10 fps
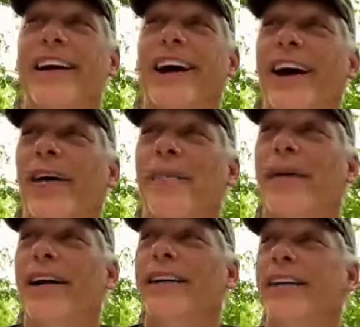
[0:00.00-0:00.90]

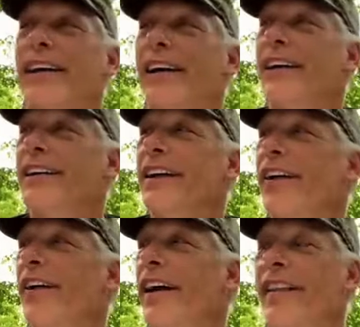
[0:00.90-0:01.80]
But
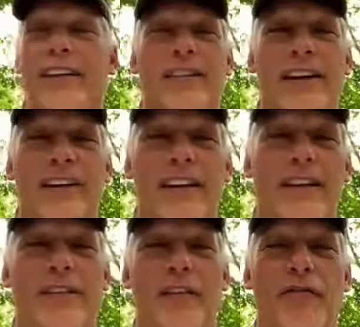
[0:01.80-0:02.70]
hey, that's
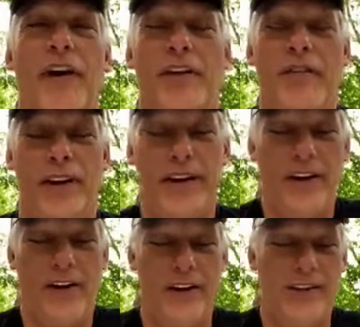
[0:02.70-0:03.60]
the fun of
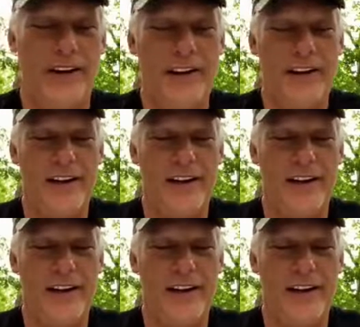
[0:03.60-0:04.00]
it.